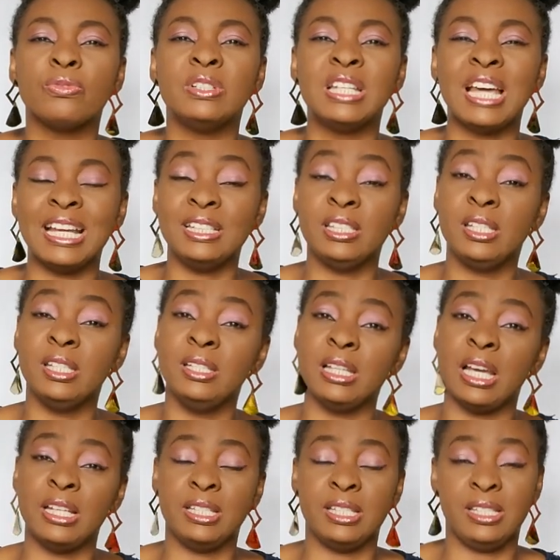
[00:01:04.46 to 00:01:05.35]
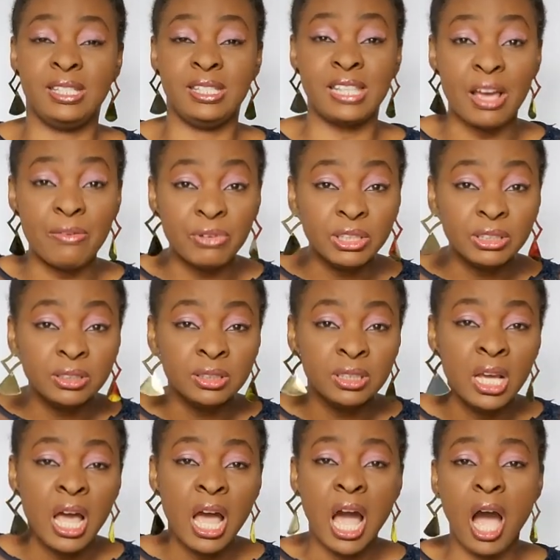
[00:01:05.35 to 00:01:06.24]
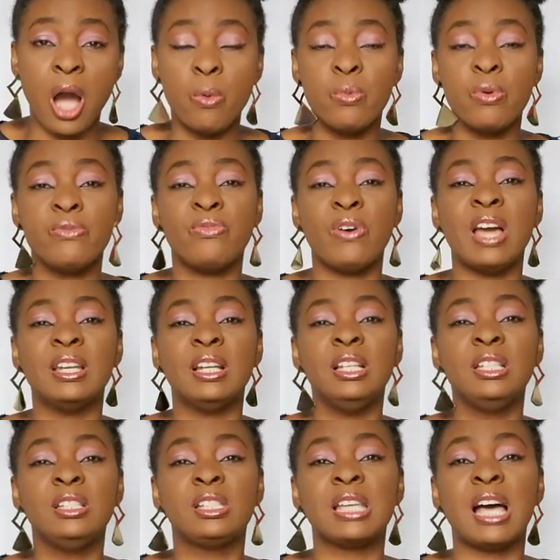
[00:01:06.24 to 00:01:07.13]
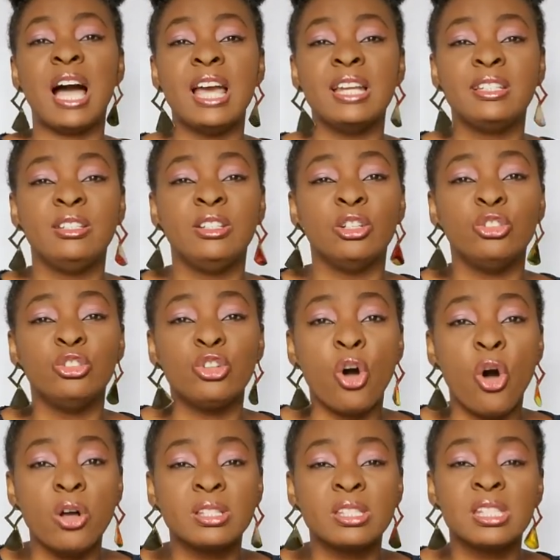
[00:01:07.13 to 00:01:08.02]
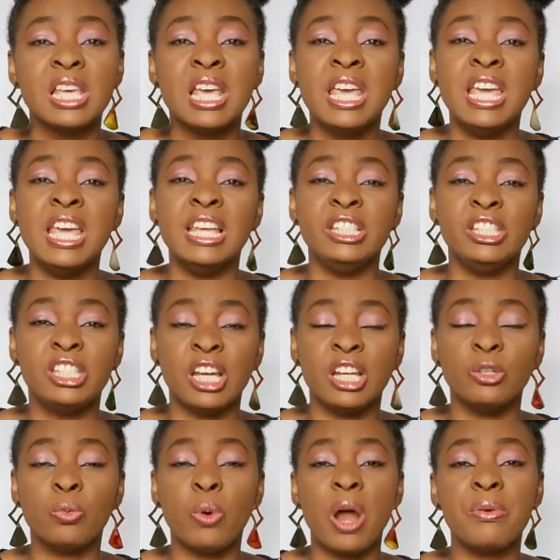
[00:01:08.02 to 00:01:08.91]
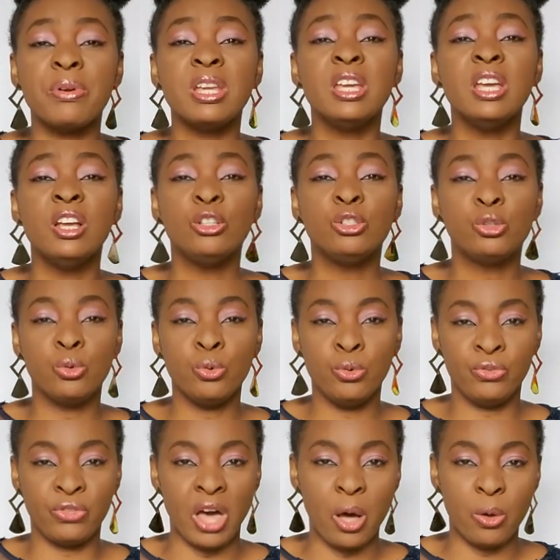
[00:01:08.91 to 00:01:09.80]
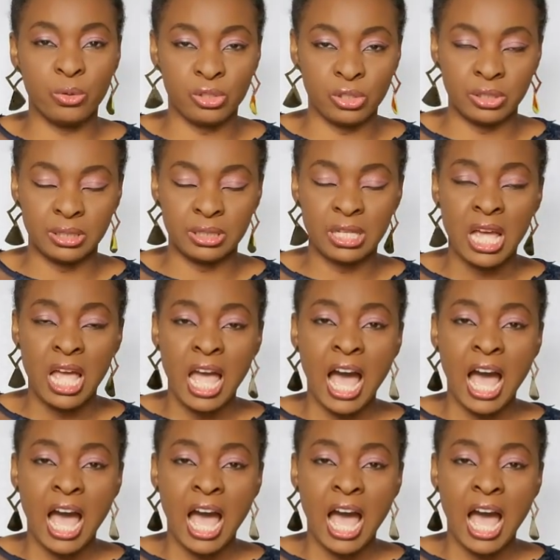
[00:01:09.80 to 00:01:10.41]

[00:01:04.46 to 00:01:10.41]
of 1997, and we finally tied the knot in January 2000.